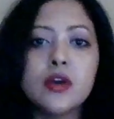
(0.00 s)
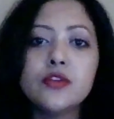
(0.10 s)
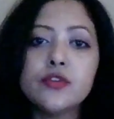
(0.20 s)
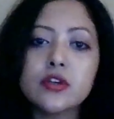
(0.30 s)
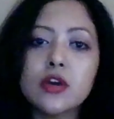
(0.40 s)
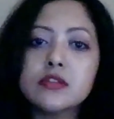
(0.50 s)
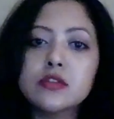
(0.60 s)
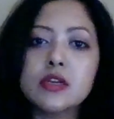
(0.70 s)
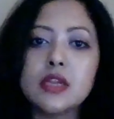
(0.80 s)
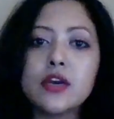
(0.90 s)
You can also
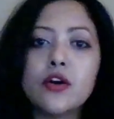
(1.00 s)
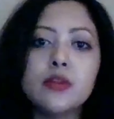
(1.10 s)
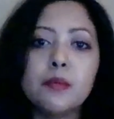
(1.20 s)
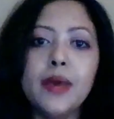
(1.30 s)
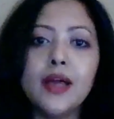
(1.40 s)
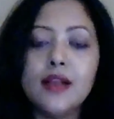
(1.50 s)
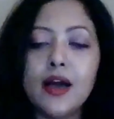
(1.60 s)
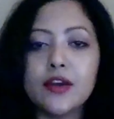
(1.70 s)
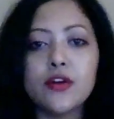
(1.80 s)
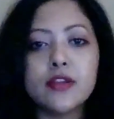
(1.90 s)
click on the bell
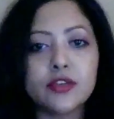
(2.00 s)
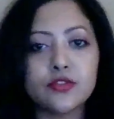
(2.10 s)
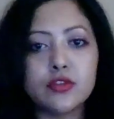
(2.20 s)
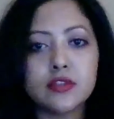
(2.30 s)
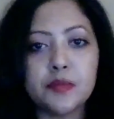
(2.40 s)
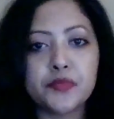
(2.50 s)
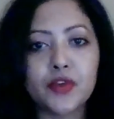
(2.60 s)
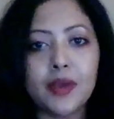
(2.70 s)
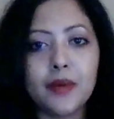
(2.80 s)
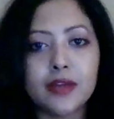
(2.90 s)
icon next to the
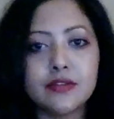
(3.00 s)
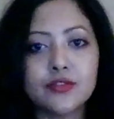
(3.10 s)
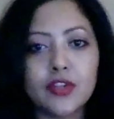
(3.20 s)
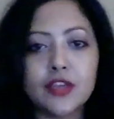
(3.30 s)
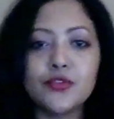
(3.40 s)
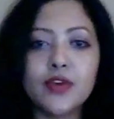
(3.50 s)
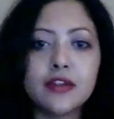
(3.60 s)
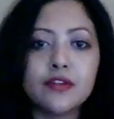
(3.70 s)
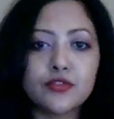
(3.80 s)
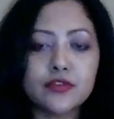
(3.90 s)
subscribe button, so that you get a
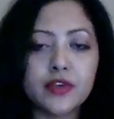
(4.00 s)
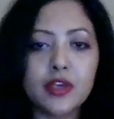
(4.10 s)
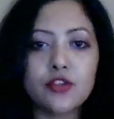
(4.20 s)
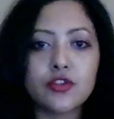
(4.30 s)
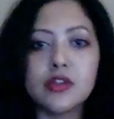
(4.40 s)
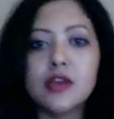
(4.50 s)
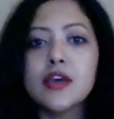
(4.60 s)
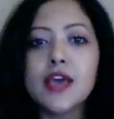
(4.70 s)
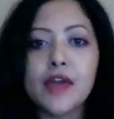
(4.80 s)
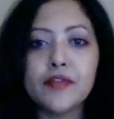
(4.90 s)
notification
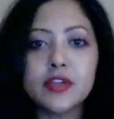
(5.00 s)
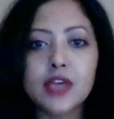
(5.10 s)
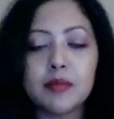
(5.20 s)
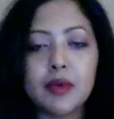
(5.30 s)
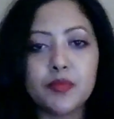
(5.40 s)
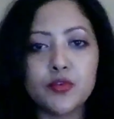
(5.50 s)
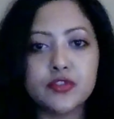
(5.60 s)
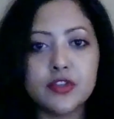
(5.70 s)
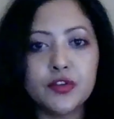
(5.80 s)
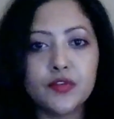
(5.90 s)
every time I post a
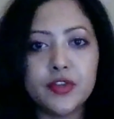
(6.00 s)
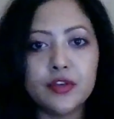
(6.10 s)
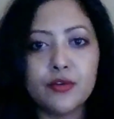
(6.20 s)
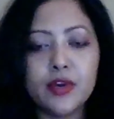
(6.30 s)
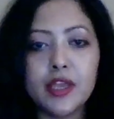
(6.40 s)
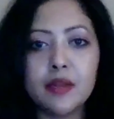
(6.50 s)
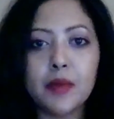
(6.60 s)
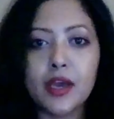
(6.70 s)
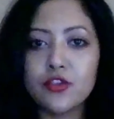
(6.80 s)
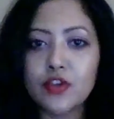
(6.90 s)
new video on my
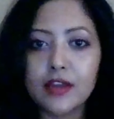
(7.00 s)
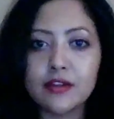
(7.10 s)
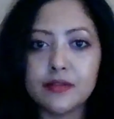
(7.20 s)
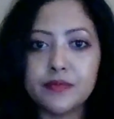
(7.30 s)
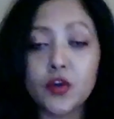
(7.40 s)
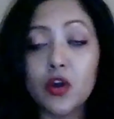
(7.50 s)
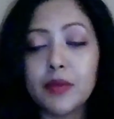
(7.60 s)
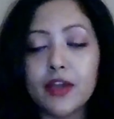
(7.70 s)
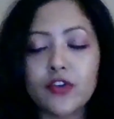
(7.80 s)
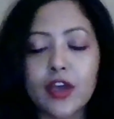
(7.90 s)
channel.
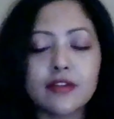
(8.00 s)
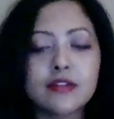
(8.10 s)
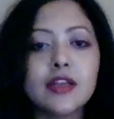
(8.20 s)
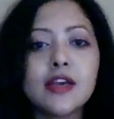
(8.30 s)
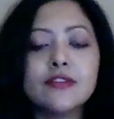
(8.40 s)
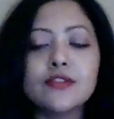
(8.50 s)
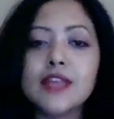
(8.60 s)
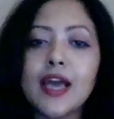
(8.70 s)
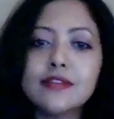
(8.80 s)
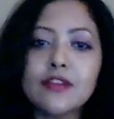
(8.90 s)
So
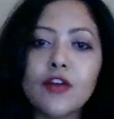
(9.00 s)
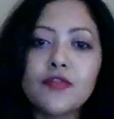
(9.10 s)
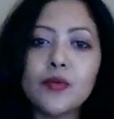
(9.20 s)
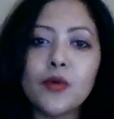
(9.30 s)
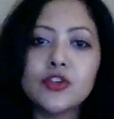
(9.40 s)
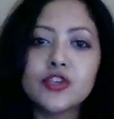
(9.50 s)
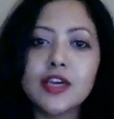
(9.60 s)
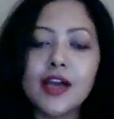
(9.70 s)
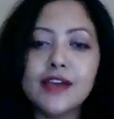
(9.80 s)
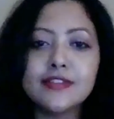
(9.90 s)
thanks a lot for watching,
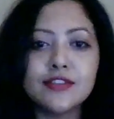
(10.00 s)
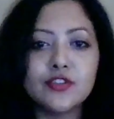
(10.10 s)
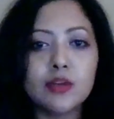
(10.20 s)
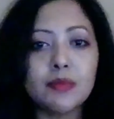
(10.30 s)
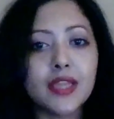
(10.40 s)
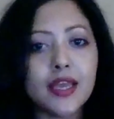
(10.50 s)
guys, and see you in my next